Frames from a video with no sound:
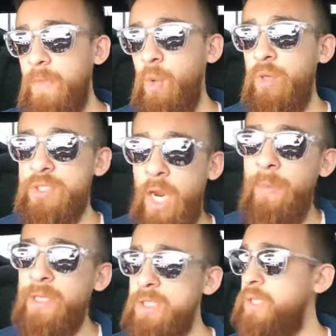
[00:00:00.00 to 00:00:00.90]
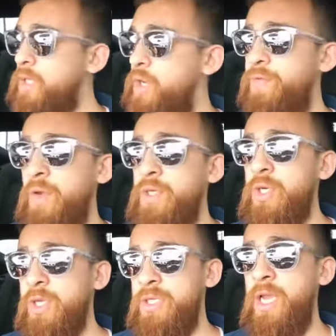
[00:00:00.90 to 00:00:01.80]
with Thomas in the near future
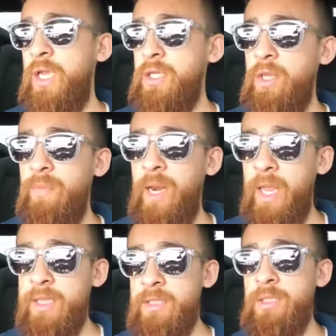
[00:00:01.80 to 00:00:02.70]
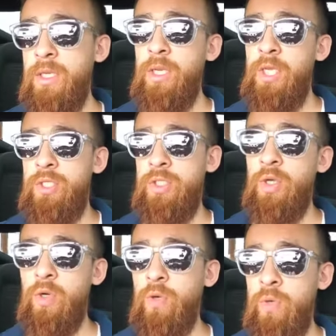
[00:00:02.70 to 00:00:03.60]
because he has other plans.
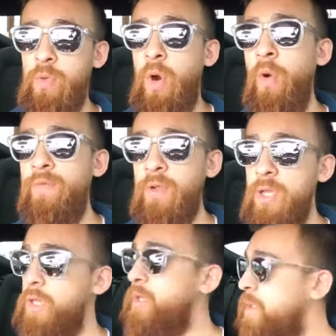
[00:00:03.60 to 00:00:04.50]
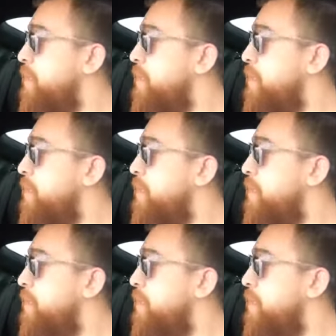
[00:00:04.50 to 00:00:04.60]
So hopefully